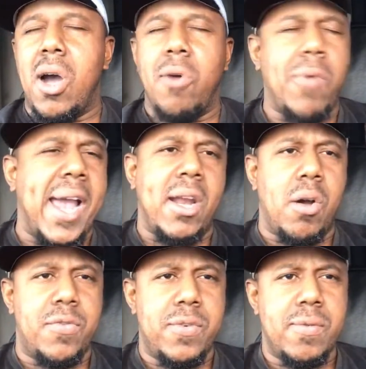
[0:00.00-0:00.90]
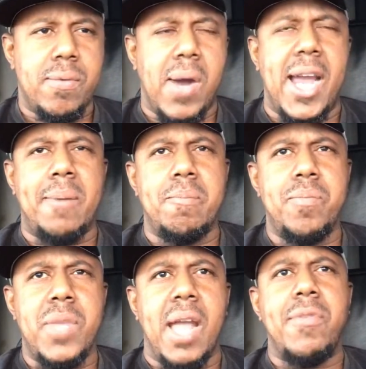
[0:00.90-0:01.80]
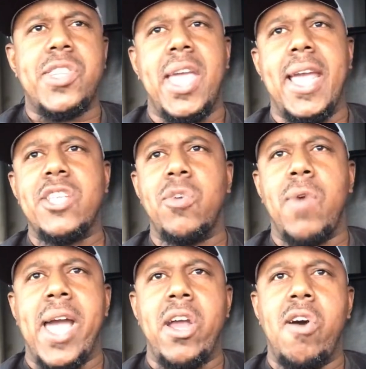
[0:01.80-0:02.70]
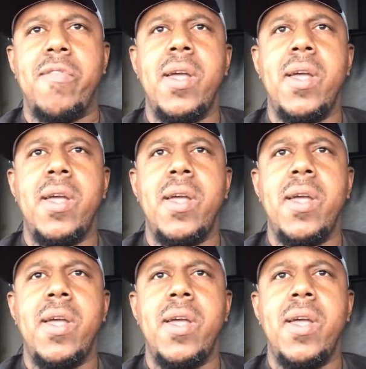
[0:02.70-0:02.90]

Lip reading: write-off, right? Everything is a write-off.